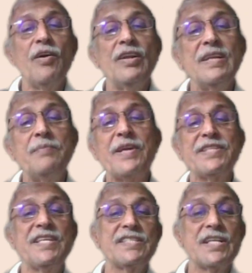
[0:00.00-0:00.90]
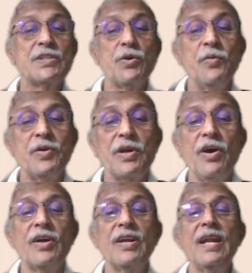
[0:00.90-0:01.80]
all the purchases over
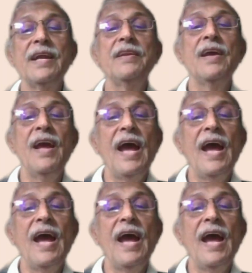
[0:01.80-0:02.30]
online,